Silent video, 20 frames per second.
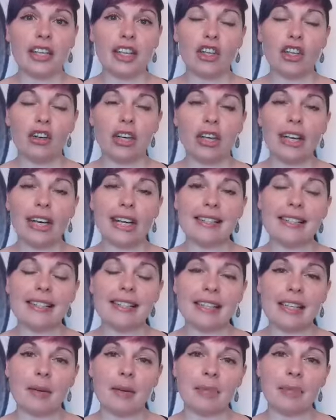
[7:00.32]
your light
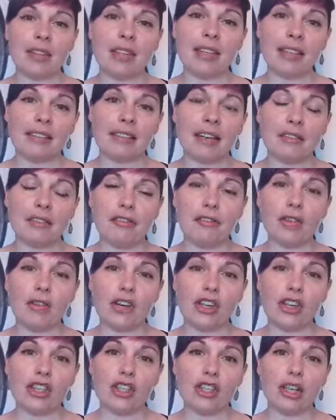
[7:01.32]
is something that
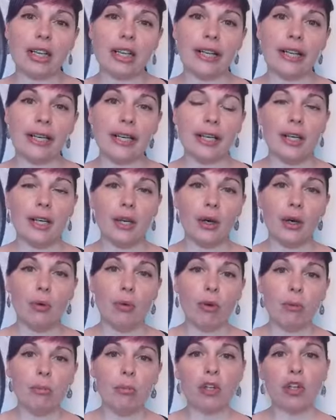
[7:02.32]
unfortunately
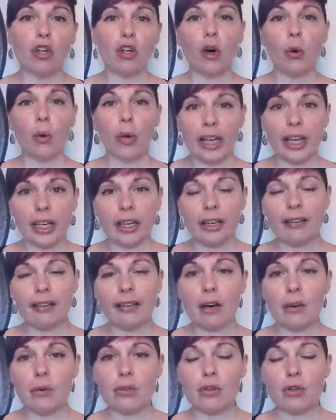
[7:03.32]
women go in and
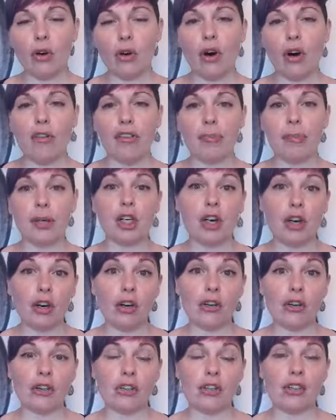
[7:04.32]
out of,
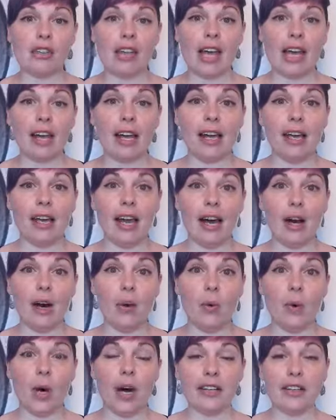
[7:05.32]
because they
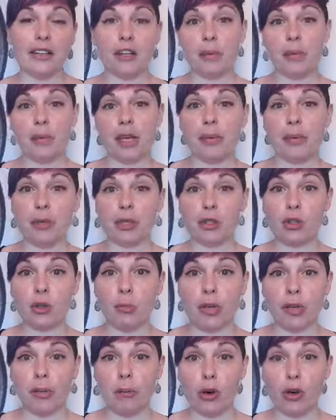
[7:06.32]
allow other people to
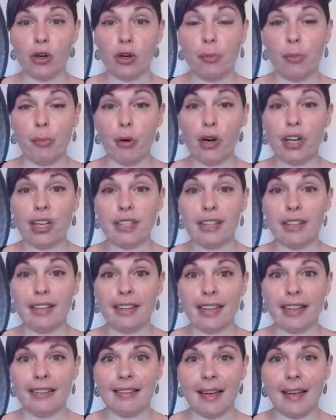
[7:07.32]
be more important
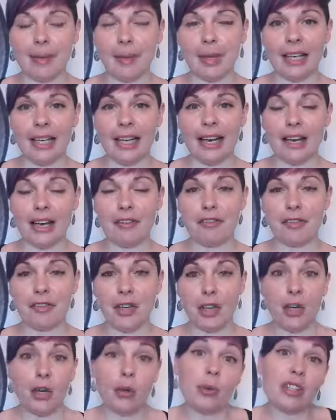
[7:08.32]
than them in life,
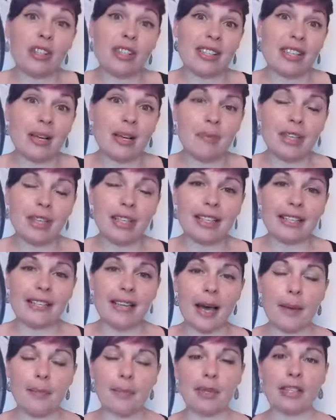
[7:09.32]
which is something that
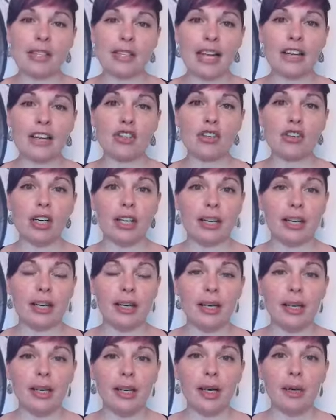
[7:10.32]
happens naturally.
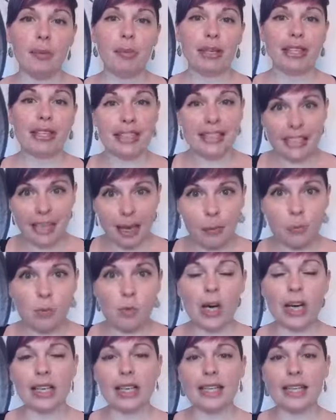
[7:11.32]
But
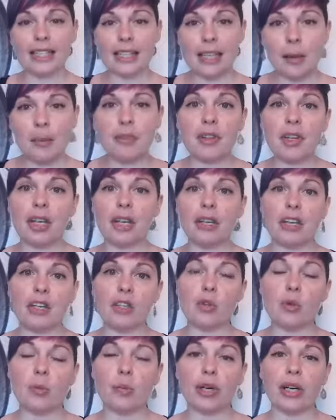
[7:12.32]
someone and something
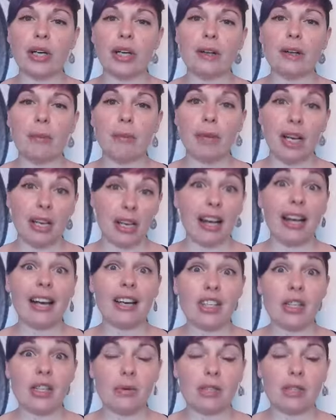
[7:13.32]
needs to bring them back. I
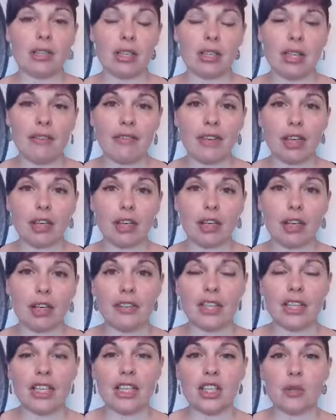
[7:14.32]
actually was just having a
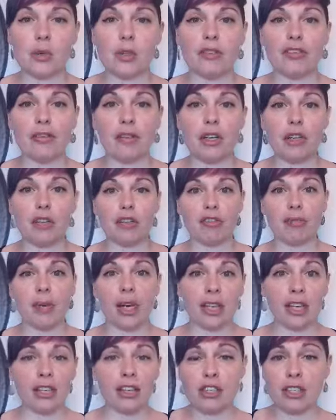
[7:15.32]
conversation with a friend of
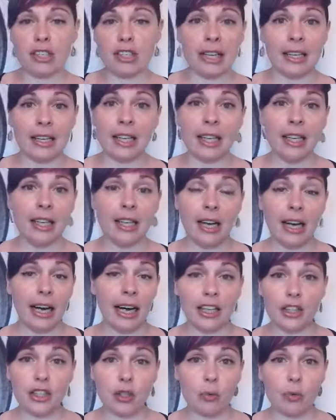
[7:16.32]
mine, and she's like,
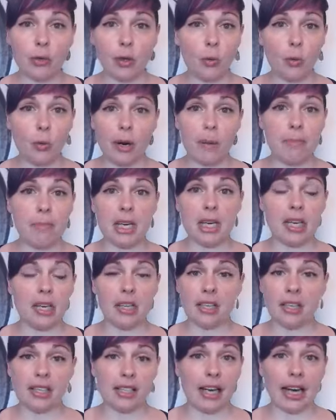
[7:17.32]
I don't know where me
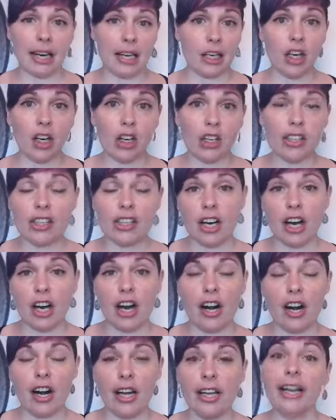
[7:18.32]
is. I lost
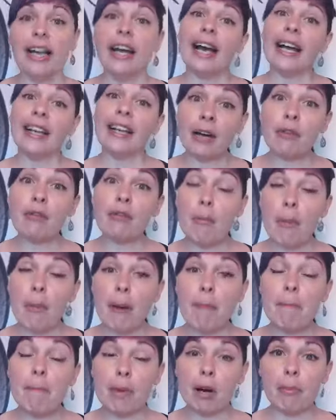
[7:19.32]
her. And I
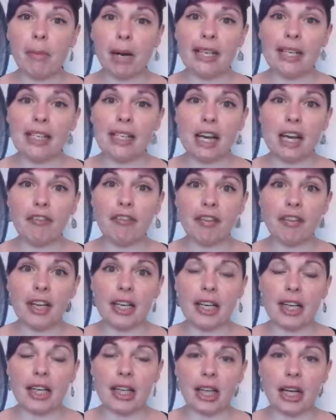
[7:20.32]
remember myself
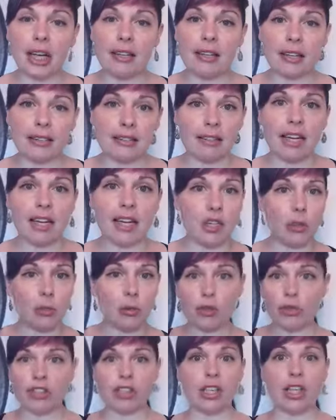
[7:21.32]
feeling like that. And I know
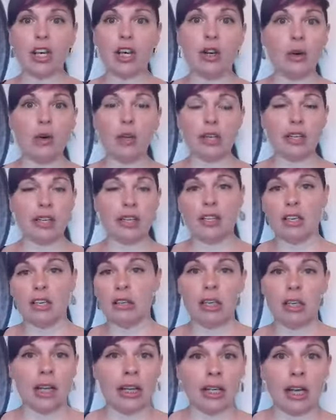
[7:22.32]
you're seeing all this and
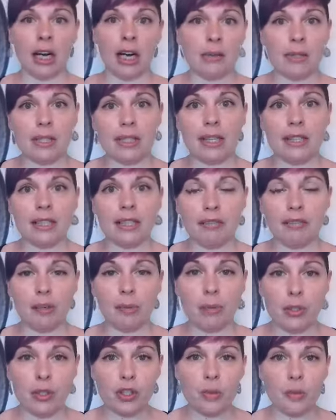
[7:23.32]
you're like, how is that even
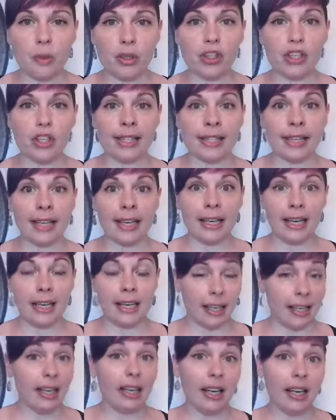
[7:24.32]
possible? She's
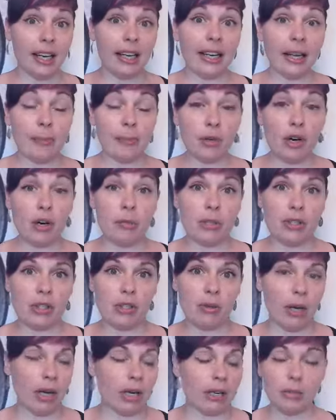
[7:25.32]
lying. And I promise
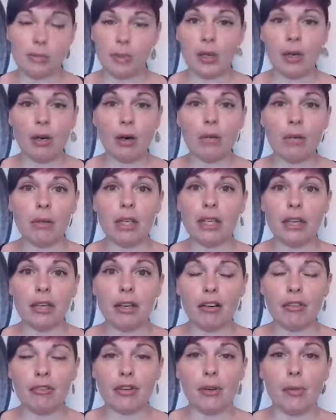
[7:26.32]
you, I speak only, you
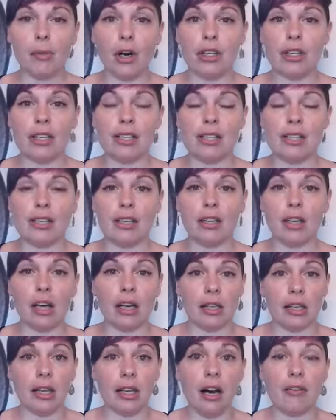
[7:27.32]
know, from honesty
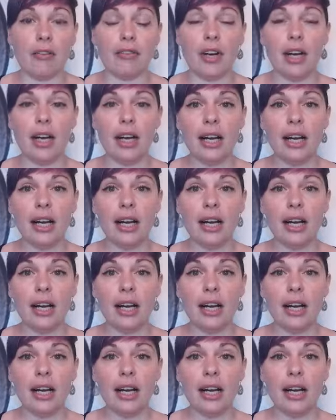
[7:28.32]
and love.